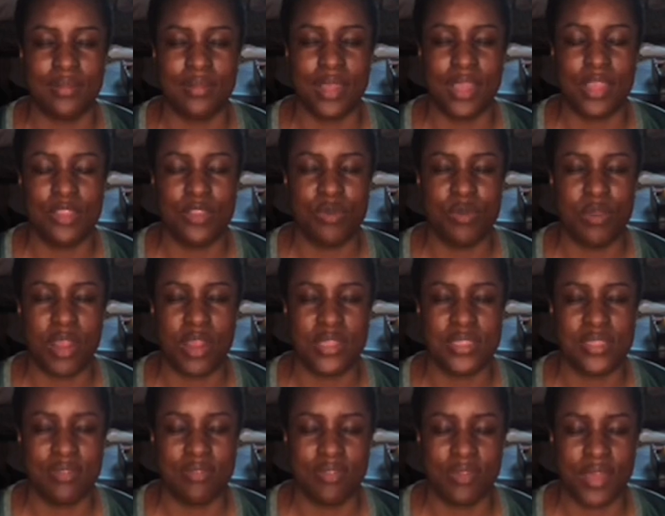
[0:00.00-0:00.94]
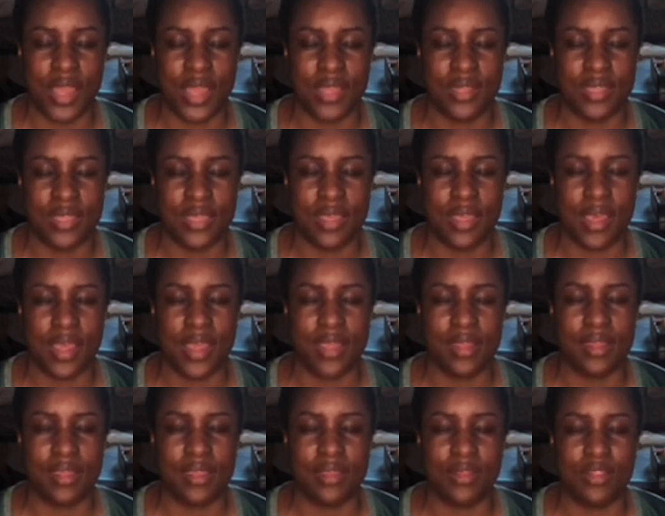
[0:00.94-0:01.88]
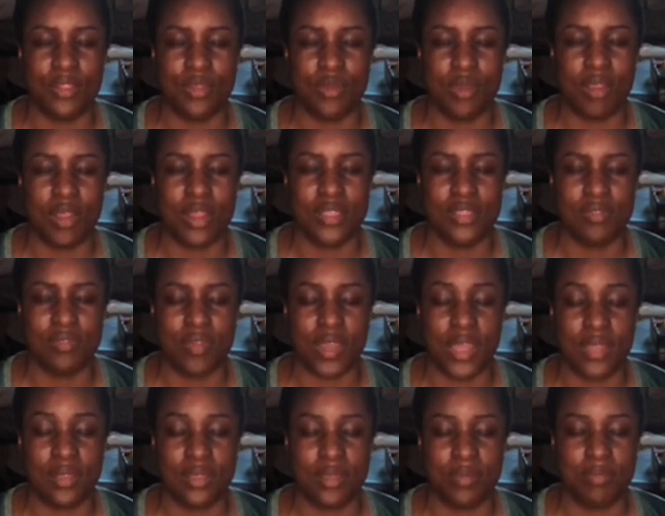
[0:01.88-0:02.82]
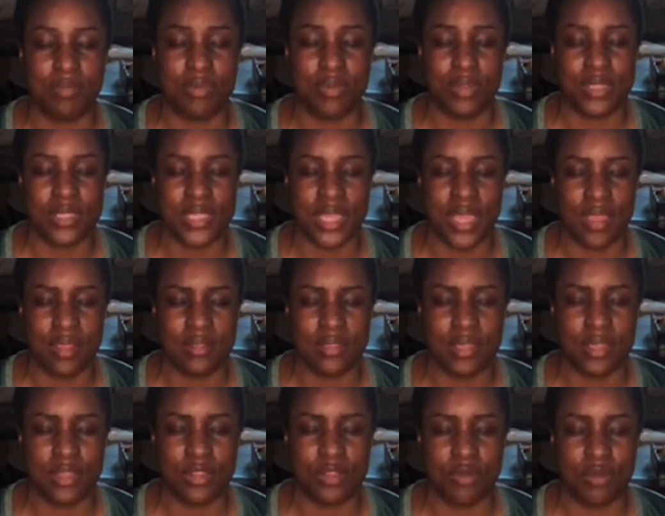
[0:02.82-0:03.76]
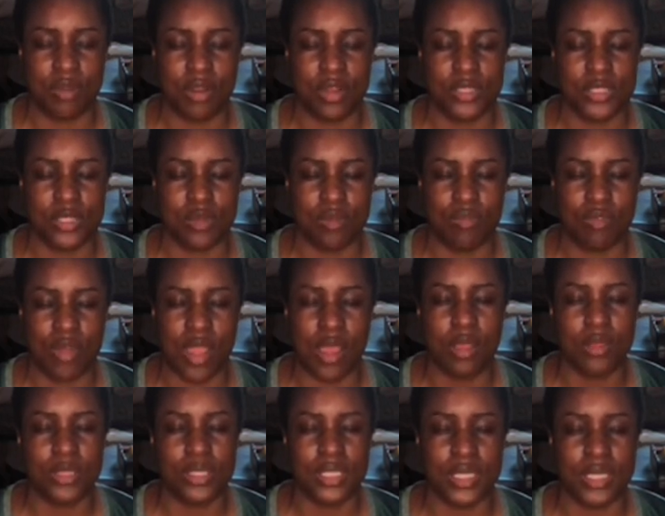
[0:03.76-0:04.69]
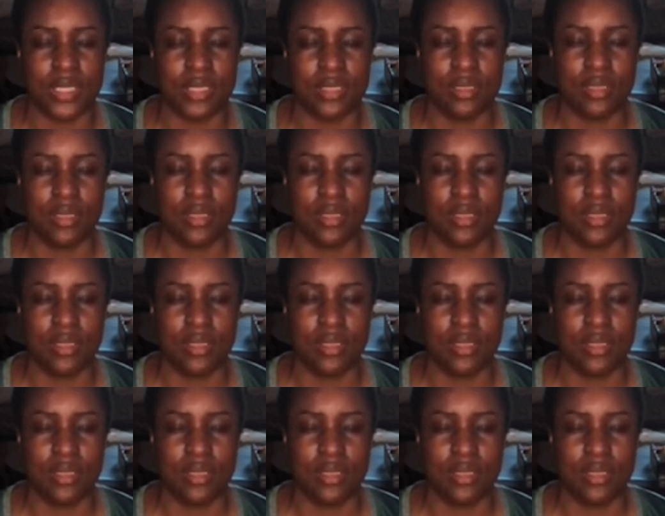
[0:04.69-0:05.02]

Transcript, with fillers: and you are divinely guided, you are divinely protected, you are surrounded,